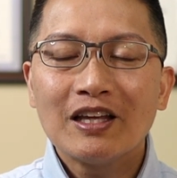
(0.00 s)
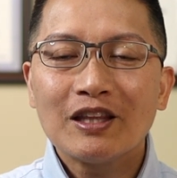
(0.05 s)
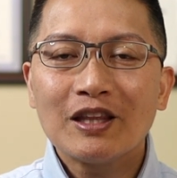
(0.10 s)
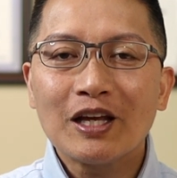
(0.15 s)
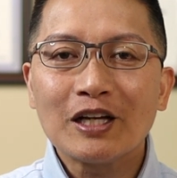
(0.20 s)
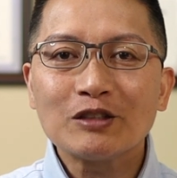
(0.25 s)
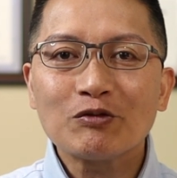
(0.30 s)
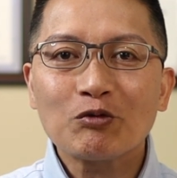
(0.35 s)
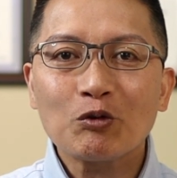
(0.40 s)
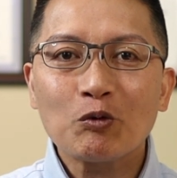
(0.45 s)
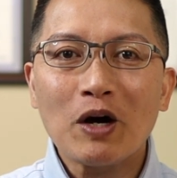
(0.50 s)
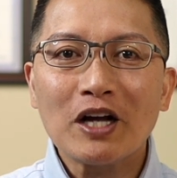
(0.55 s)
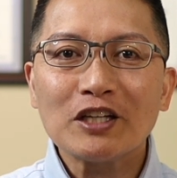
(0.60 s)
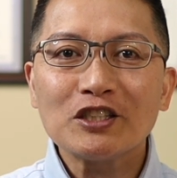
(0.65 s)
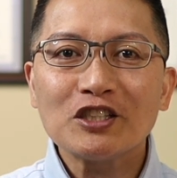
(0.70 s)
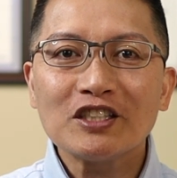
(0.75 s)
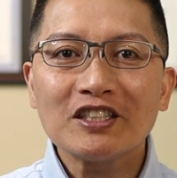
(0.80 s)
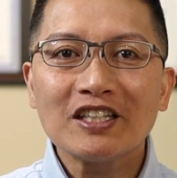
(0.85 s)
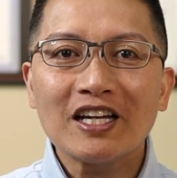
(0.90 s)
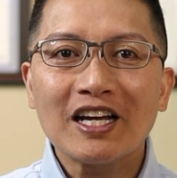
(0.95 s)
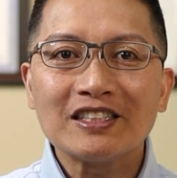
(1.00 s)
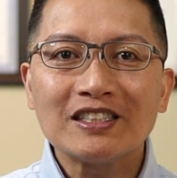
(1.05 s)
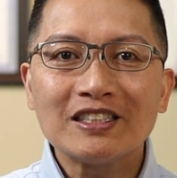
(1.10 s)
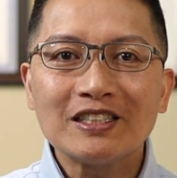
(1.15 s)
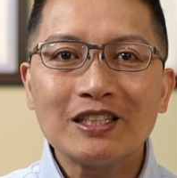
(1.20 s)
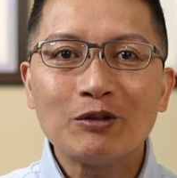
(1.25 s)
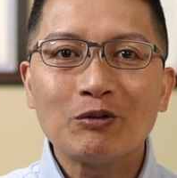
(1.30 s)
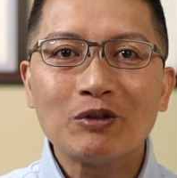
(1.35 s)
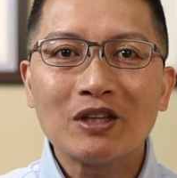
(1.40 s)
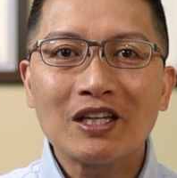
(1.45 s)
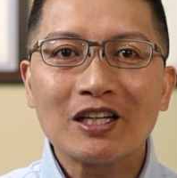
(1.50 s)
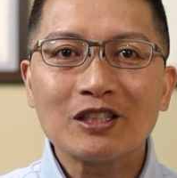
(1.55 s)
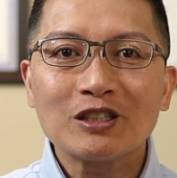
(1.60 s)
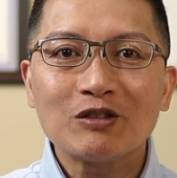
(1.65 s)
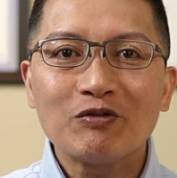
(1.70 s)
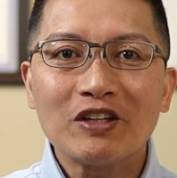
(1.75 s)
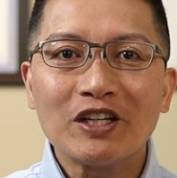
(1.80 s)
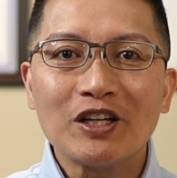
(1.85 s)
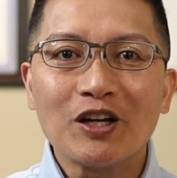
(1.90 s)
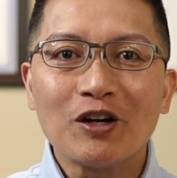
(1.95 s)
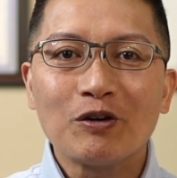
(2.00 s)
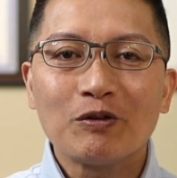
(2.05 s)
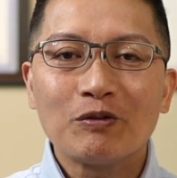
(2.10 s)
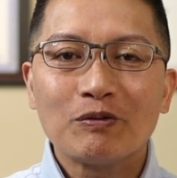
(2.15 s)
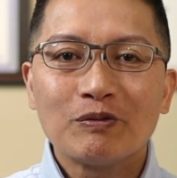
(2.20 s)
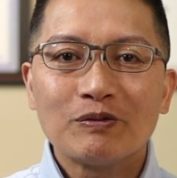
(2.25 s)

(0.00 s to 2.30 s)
Thanks for watching and see you in the next video.